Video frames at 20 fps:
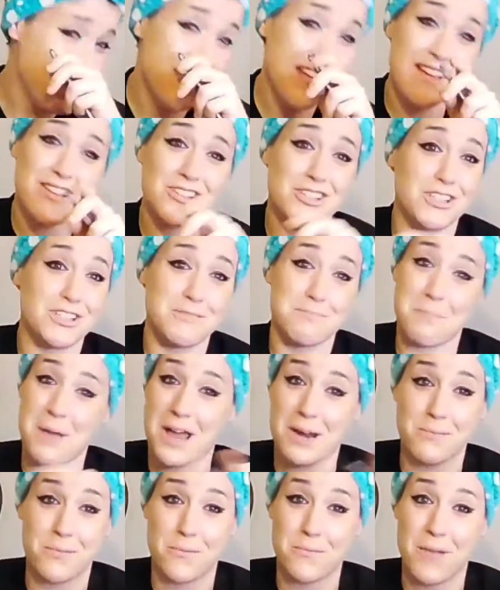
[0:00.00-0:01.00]

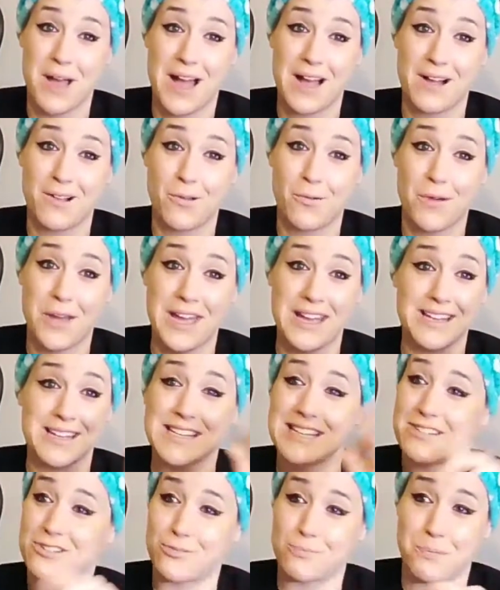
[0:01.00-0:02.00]
Spot him a mile away.
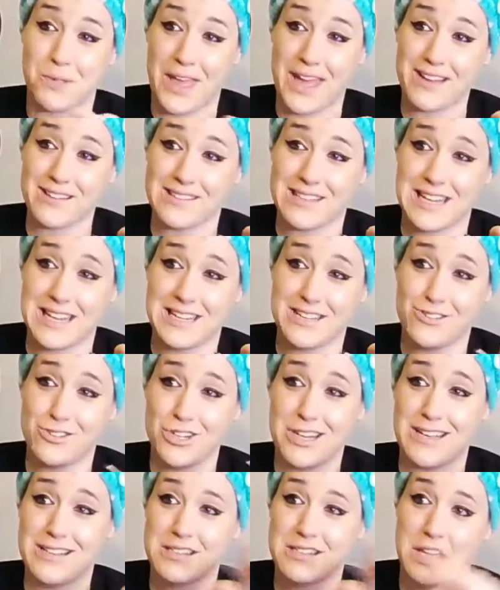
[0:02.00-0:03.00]
His black skinny
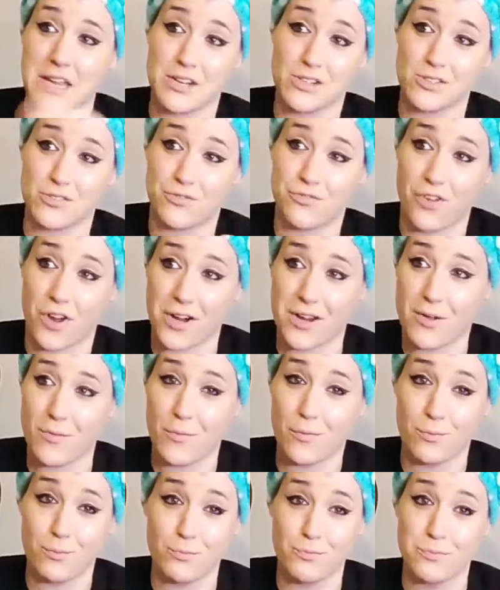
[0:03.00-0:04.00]
jeans and his
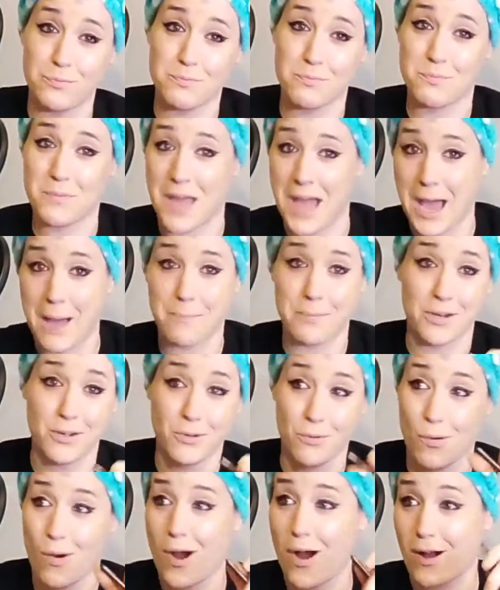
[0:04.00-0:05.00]
funny hoppity
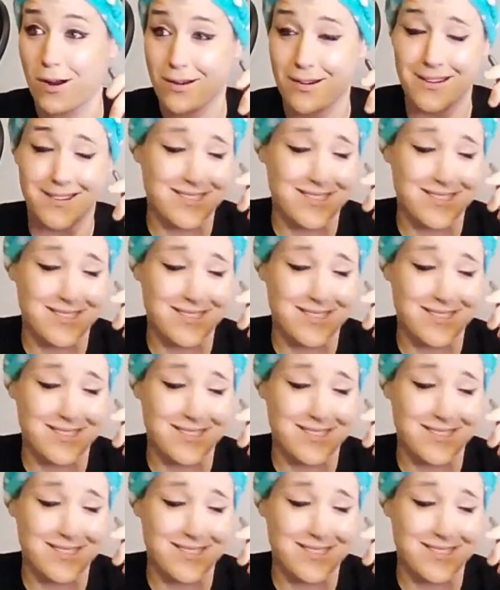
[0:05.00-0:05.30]
walk.